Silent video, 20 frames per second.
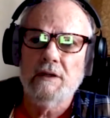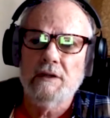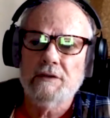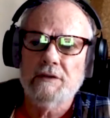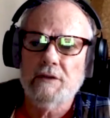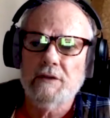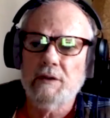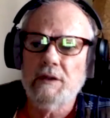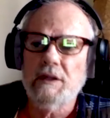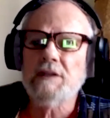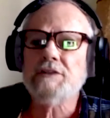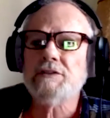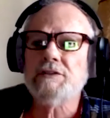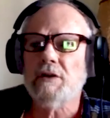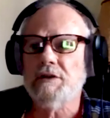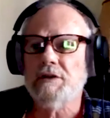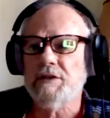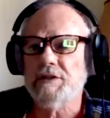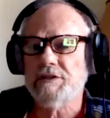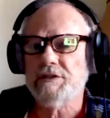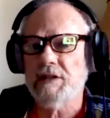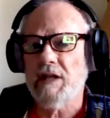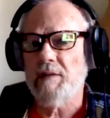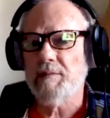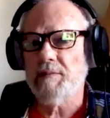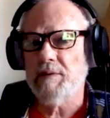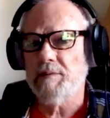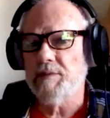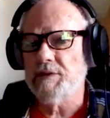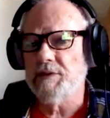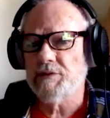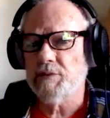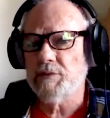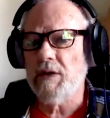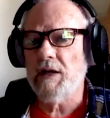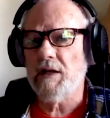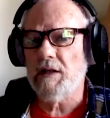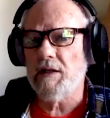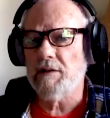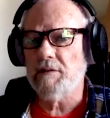So it's on this album as
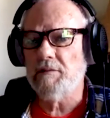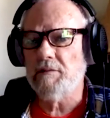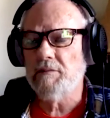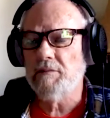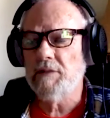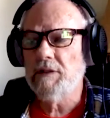well.